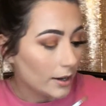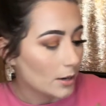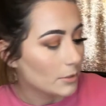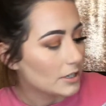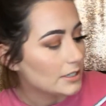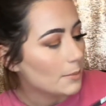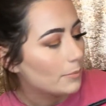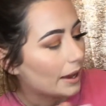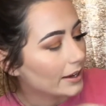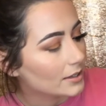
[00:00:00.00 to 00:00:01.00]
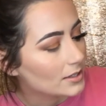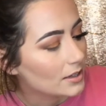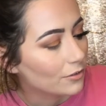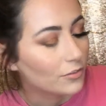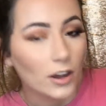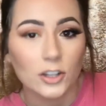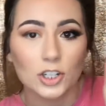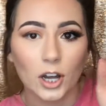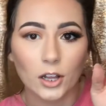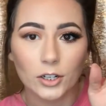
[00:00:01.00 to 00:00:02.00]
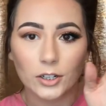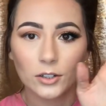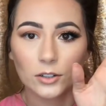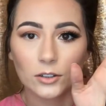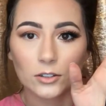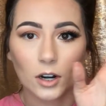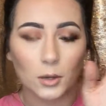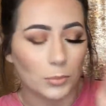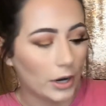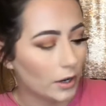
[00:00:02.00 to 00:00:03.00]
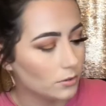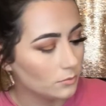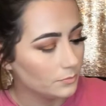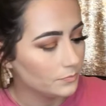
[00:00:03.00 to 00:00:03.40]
and I'm going to dip back into the Fudge color, the dark brown,